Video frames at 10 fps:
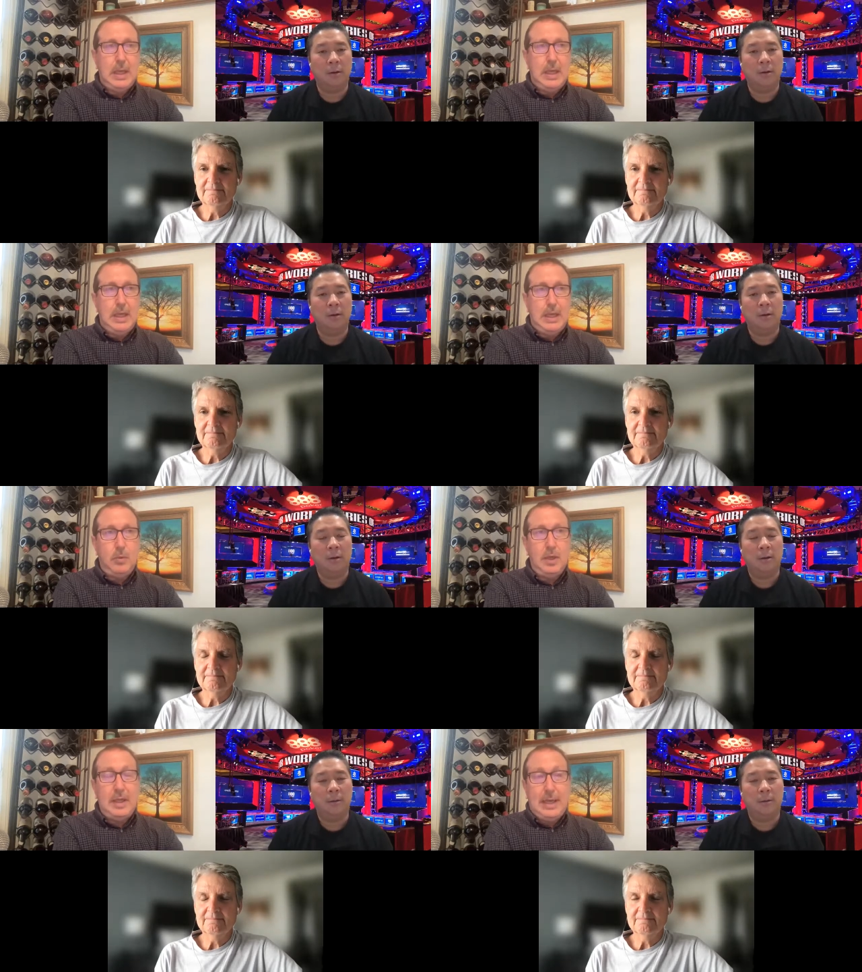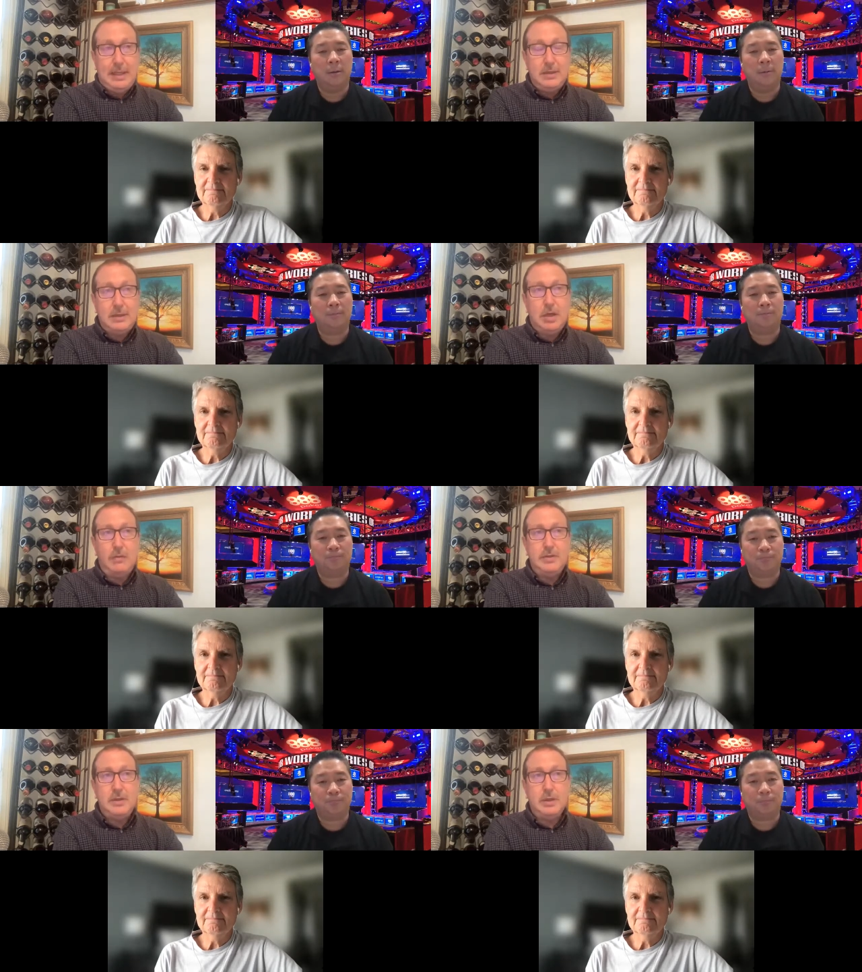Speaker 1: Uh, well, I had
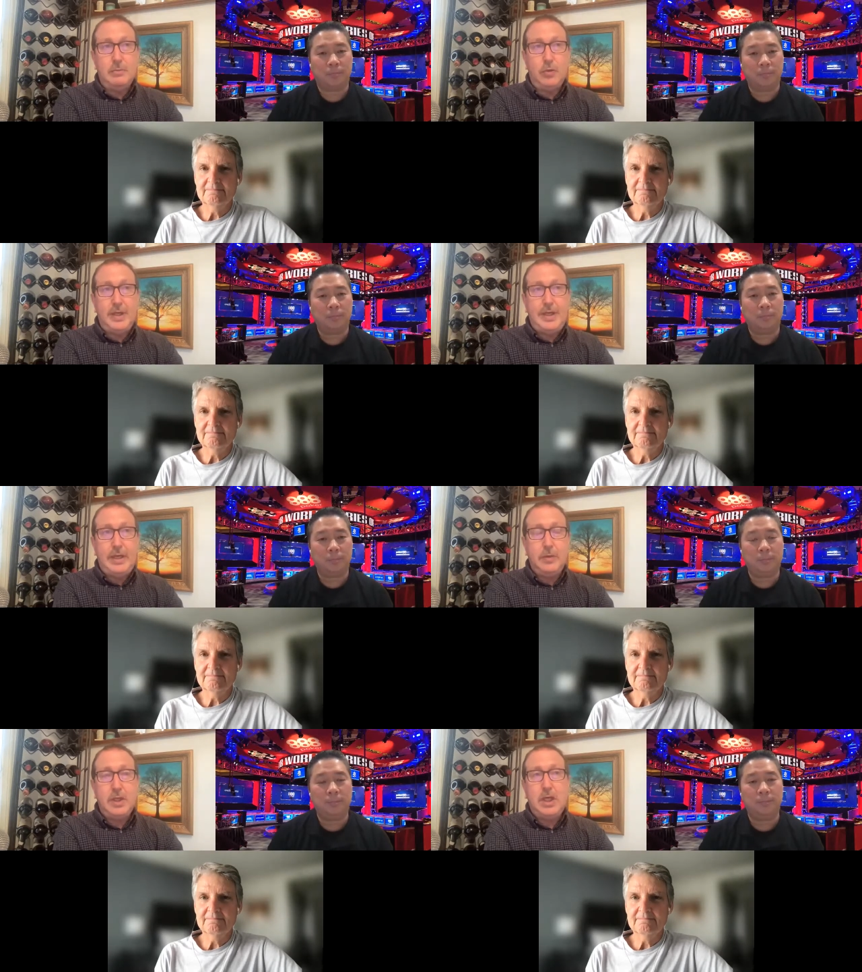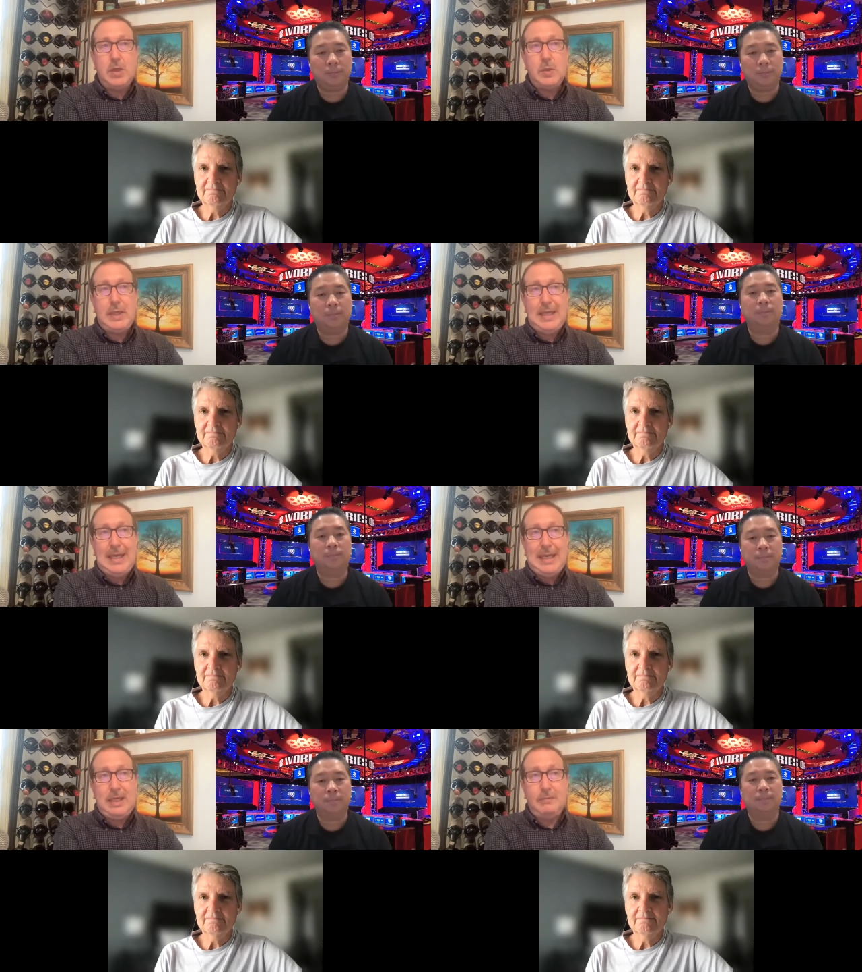COVID a little more than a year ago,
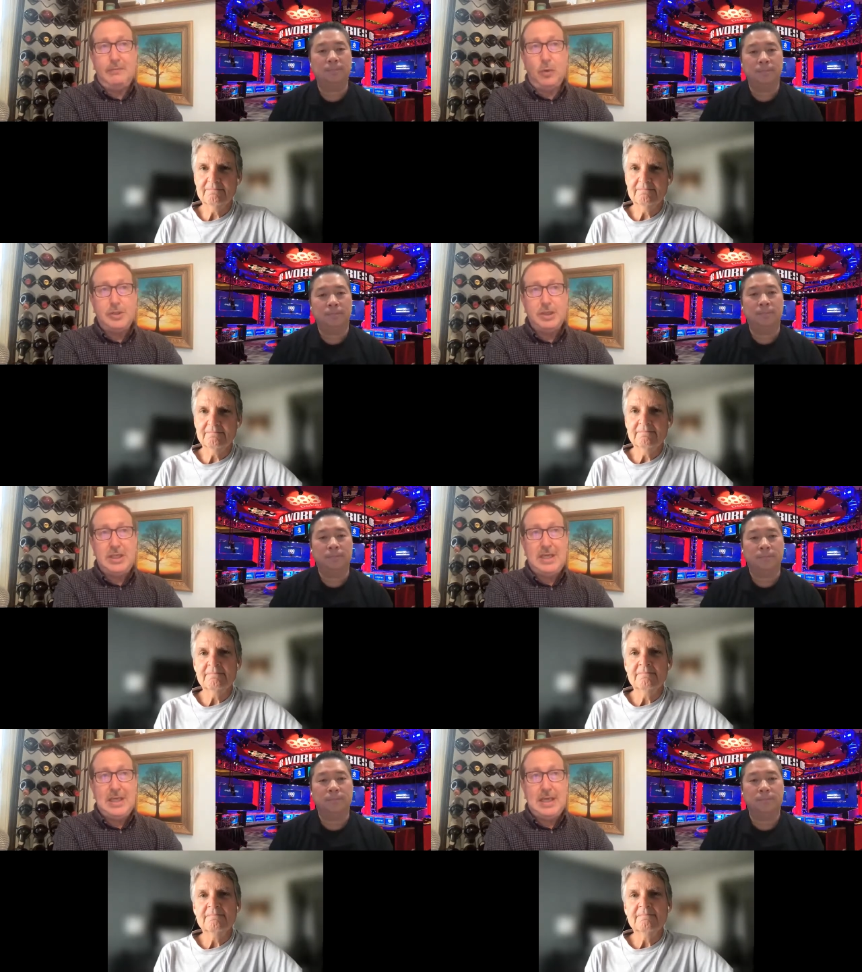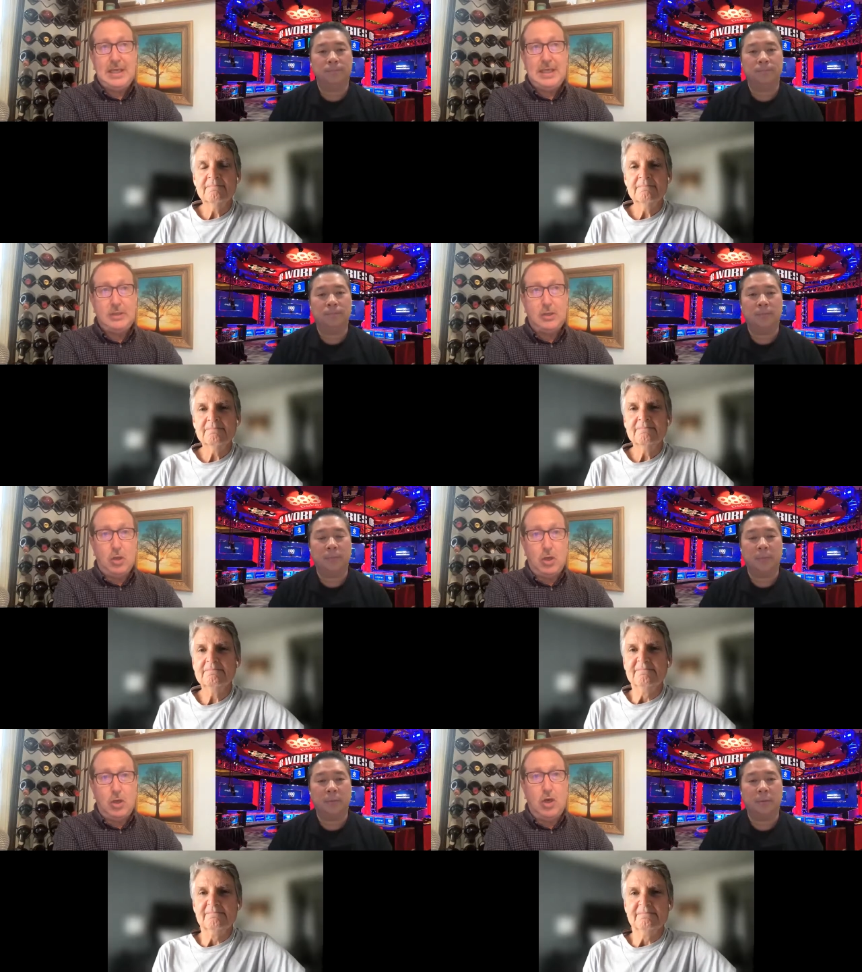and unfortunately, I, I got the
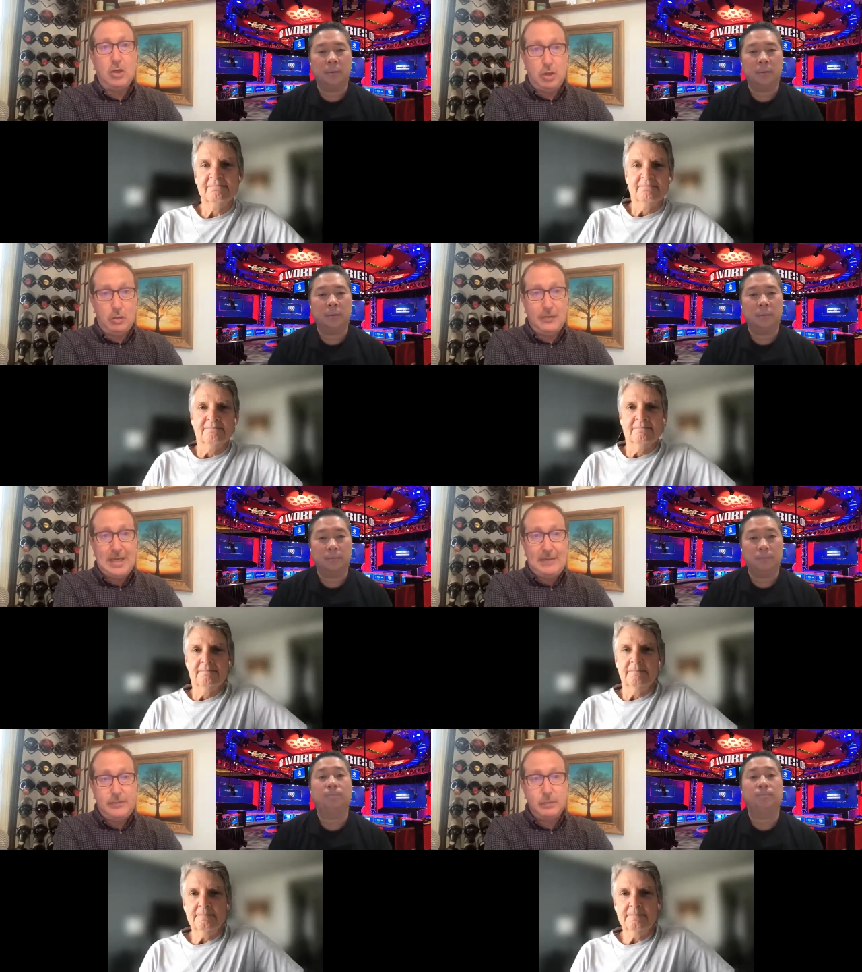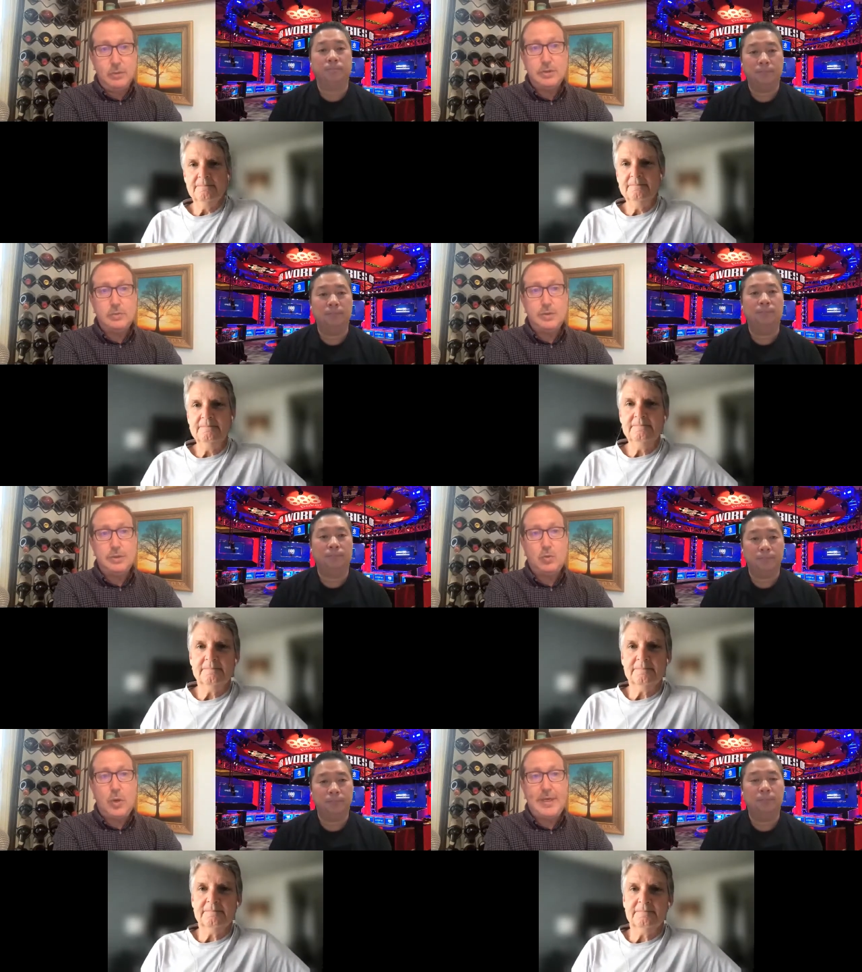long haul COVID afterwards, which
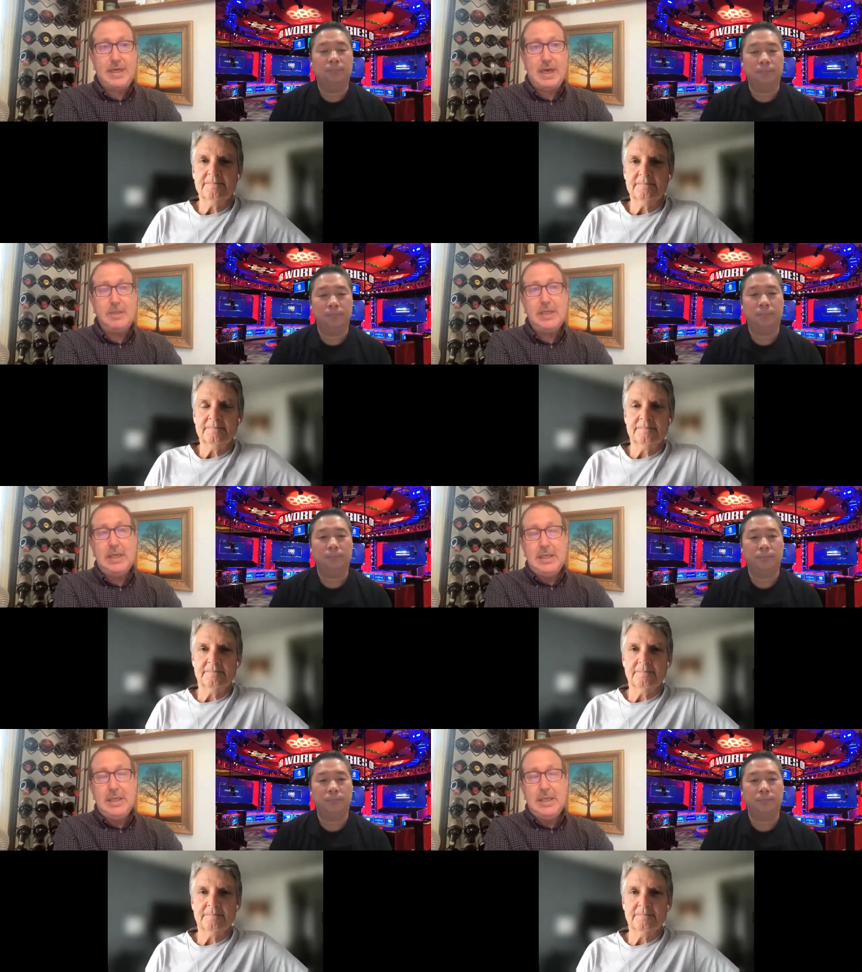is quite common.